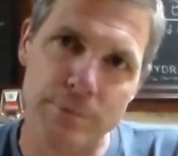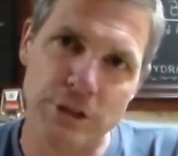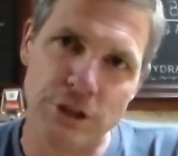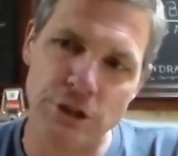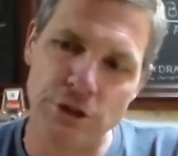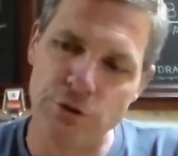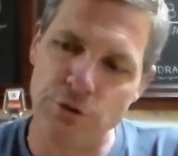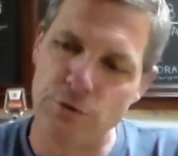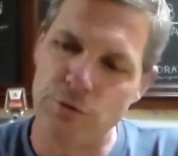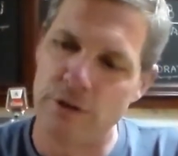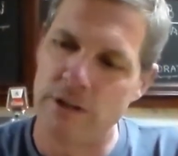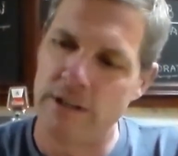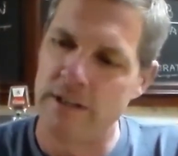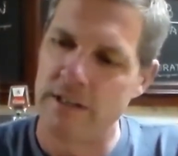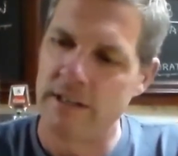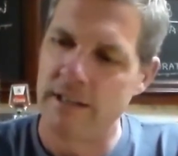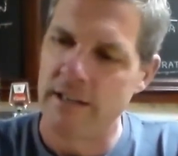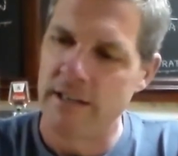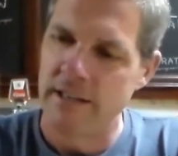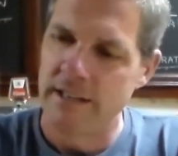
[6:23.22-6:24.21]

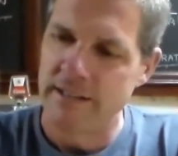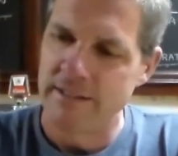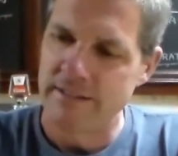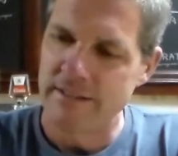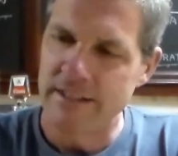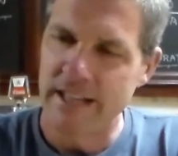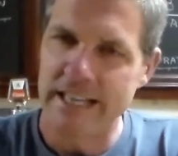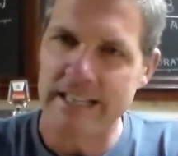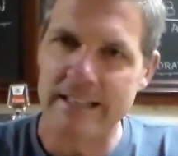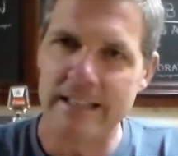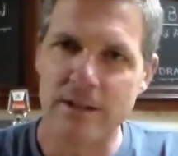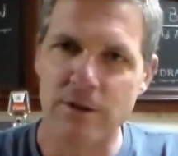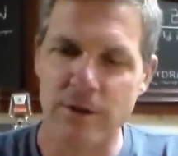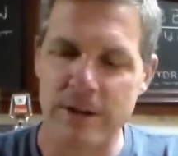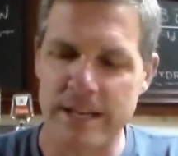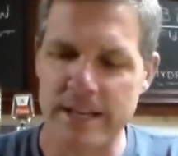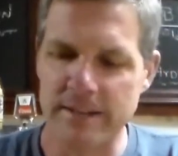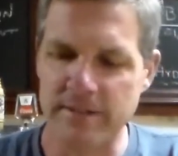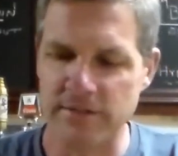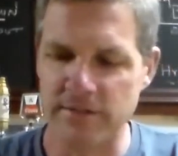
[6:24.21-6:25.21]
Slight little
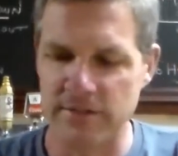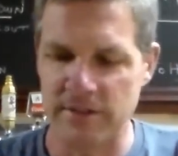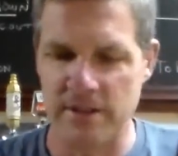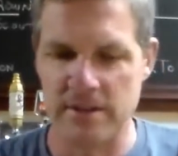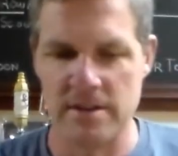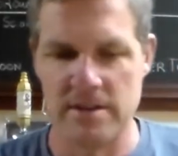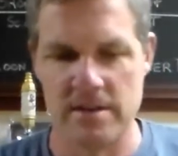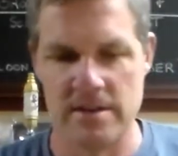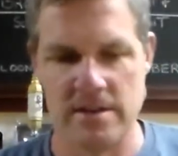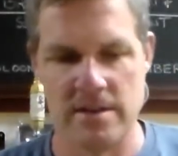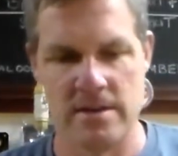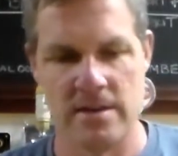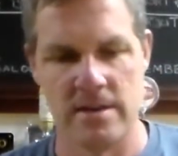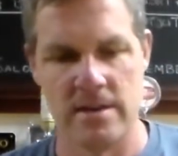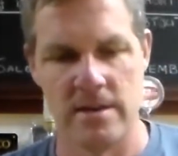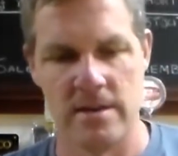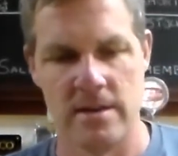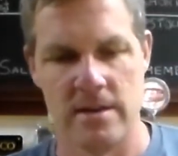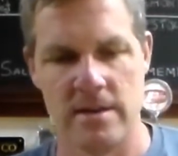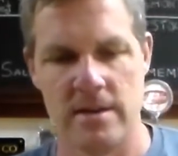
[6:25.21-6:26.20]
hiss.
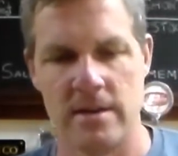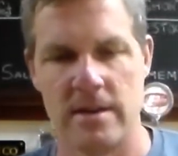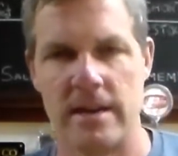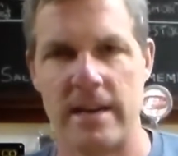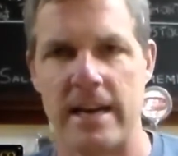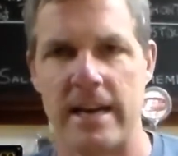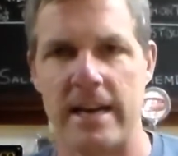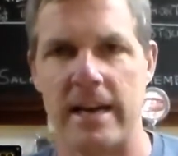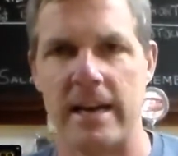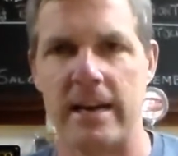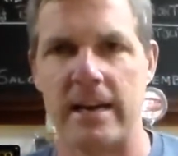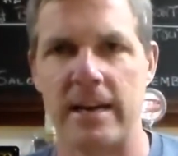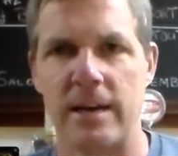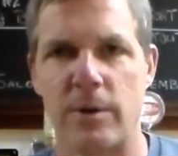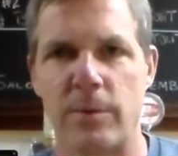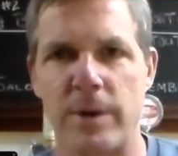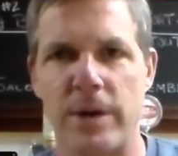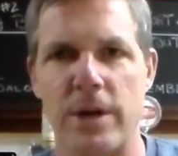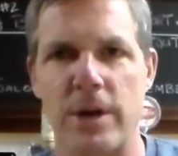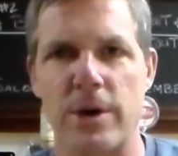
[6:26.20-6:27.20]
And
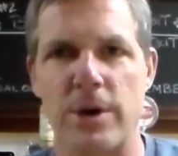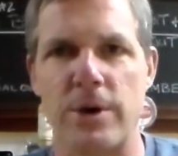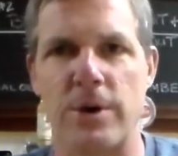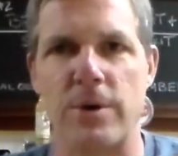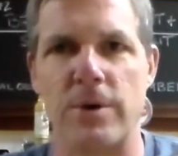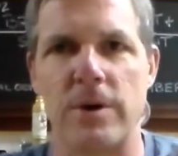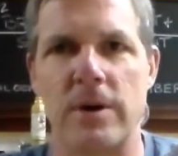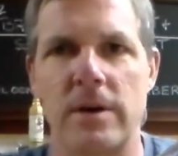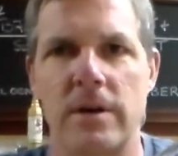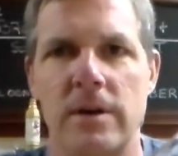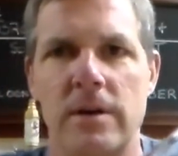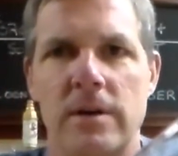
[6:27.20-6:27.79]
here we go.